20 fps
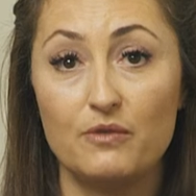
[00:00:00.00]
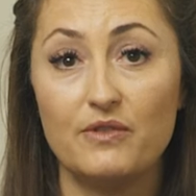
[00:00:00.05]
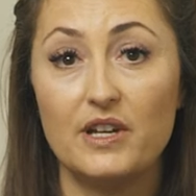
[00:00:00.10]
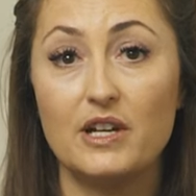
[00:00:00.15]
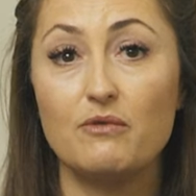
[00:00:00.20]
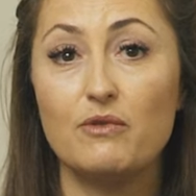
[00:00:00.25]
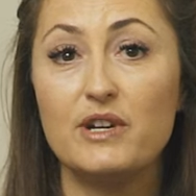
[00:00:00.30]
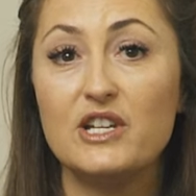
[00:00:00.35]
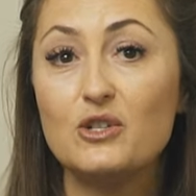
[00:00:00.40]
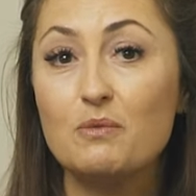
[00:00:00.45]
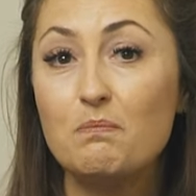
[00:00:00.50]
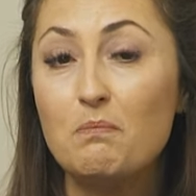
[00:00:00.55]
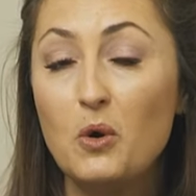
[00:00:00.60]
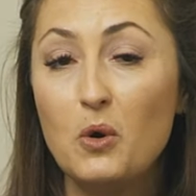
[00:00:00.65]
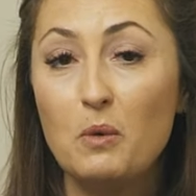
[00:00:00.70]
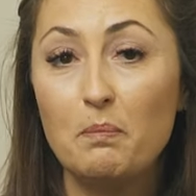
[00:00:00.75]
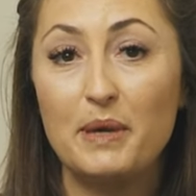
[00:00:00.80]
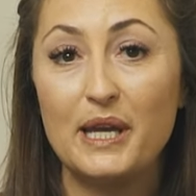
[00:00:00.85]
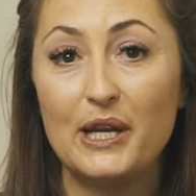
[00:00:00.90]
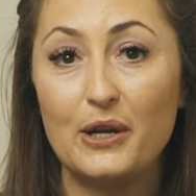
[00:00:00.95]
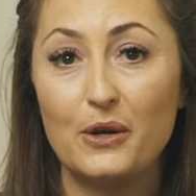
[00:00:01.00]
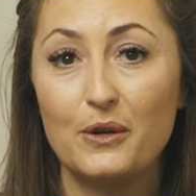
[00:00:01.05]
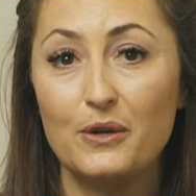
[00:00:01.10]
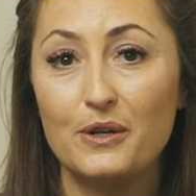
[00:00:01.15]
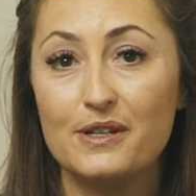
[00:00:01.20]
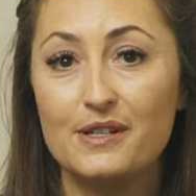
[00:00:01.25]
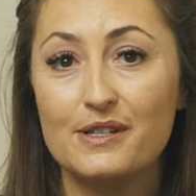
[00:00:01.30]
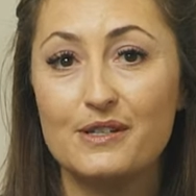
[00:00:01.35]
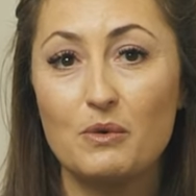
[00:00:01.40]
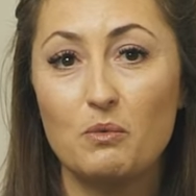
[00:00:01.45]
and reach more pet
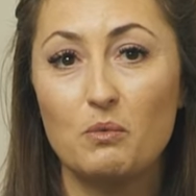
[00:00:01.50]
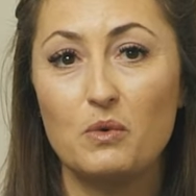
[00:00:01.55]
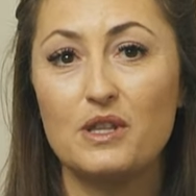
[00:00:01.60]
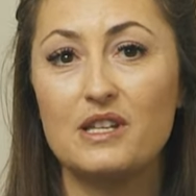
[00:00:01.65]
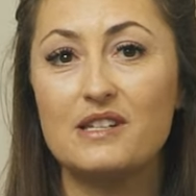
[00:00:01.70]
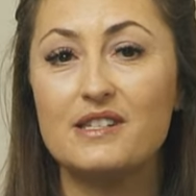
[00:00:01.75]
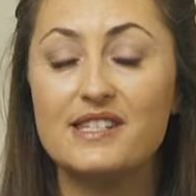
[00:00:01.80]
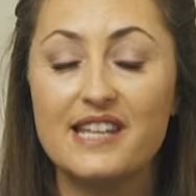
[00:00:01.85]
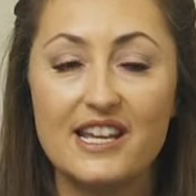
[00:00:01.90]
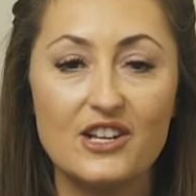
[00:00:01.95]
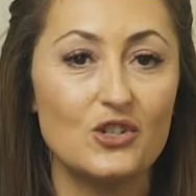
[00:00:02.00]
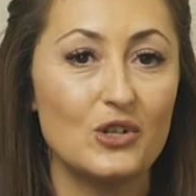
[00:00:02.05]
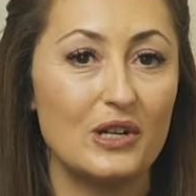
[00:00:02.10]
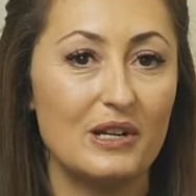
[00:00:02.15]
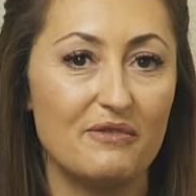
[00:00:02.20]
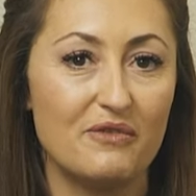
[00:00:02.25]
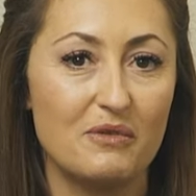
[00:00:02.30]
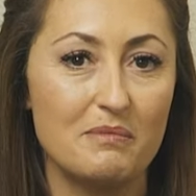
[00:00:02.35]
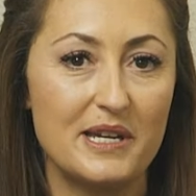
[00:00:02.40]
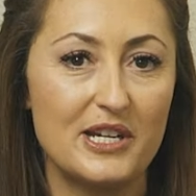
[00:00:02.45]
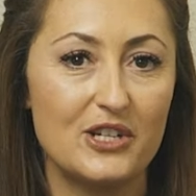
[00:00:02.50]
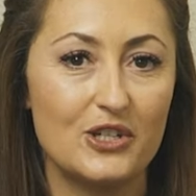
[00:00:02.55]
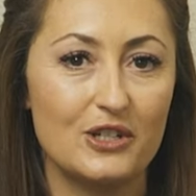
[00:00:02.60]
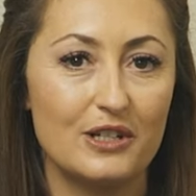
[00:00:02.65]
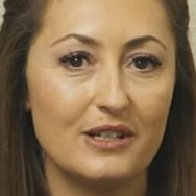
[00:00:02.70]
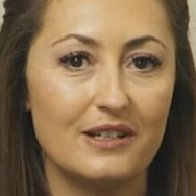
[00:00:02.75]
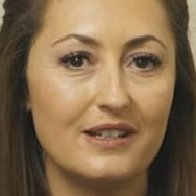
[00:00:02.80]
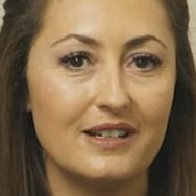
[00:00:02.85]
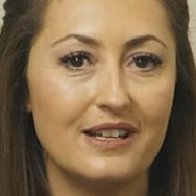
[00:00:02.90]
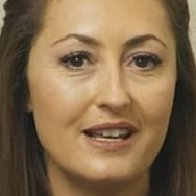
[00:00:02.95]
owners with essential
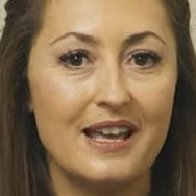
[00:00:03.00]
information.